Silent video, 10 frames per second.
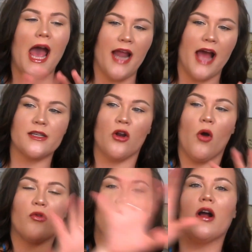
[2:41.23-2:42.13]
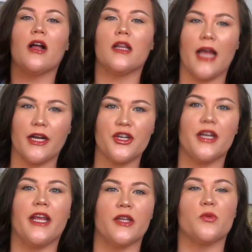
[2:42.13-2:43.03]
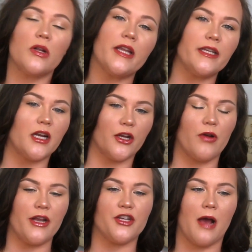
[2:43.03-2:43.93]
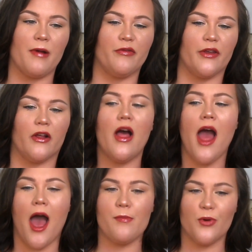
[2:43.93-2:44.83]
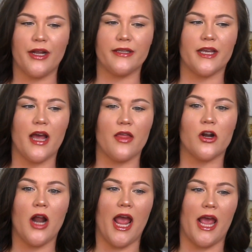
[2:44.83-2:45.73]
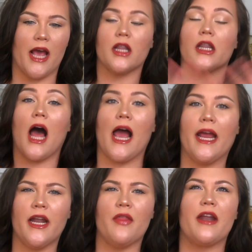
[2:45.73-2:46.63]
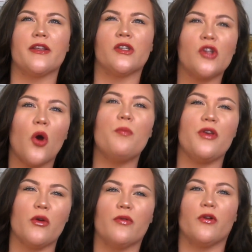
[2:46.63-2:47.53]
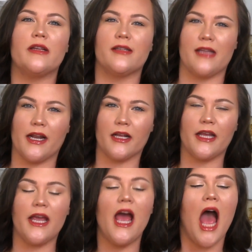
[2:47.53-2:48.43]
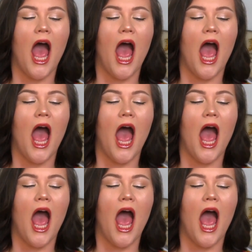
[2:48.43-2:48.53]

and as an overall collection, he's really really done a great job, I feel, at putting together a line that is so beautiful aesthetically.